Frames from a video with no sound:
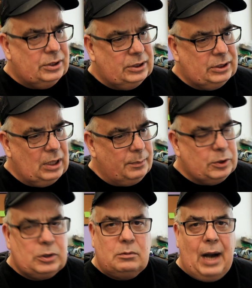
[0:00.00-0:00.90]

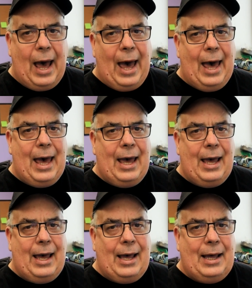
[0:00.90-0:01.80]

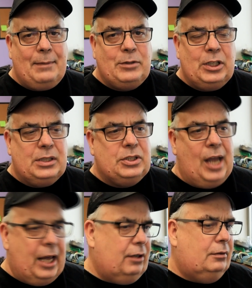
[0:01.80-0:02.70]
subscribe to the
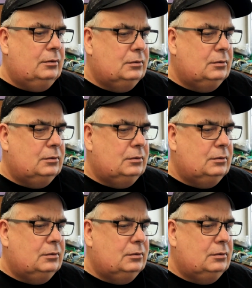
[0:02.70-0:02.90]
channel.